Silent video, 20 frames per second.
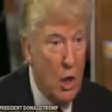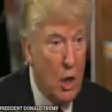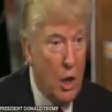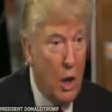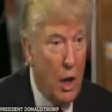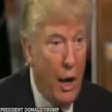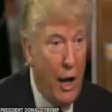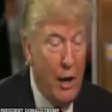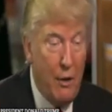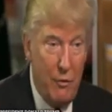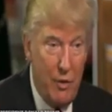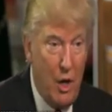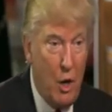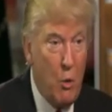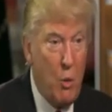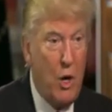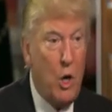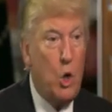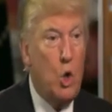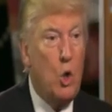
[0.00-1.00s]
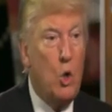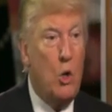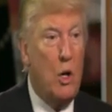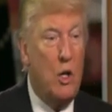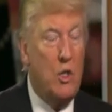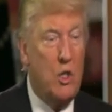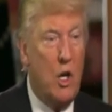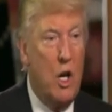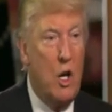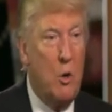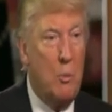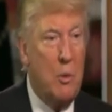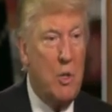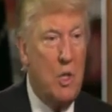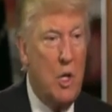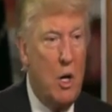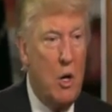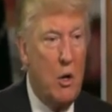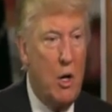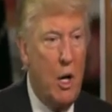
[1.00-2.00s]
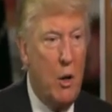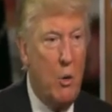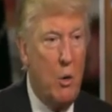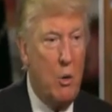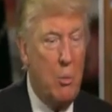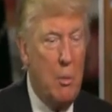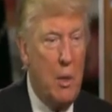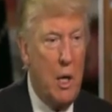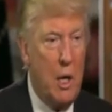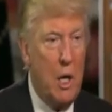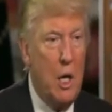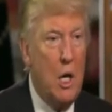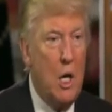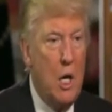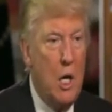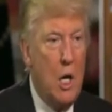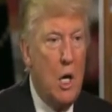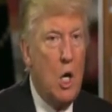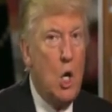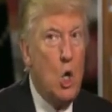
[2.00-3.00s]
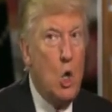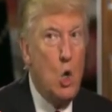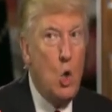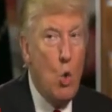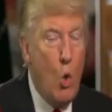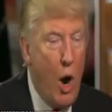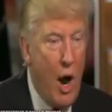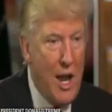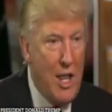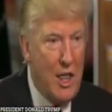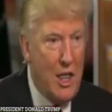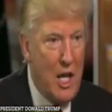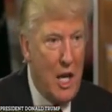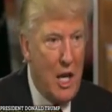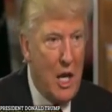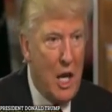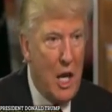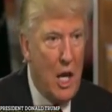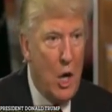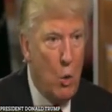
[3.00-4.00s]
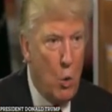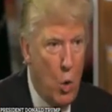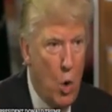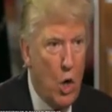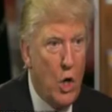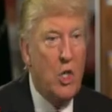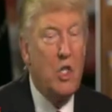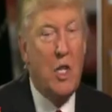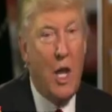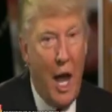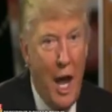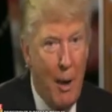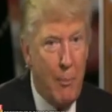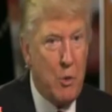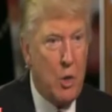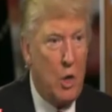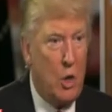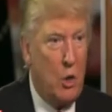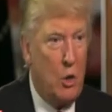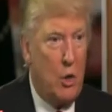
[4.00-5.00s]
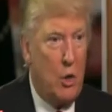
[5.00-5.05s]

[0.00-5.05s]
And if they don't want to do it, it's 100% okay with me. Do I think it works? Absolutely.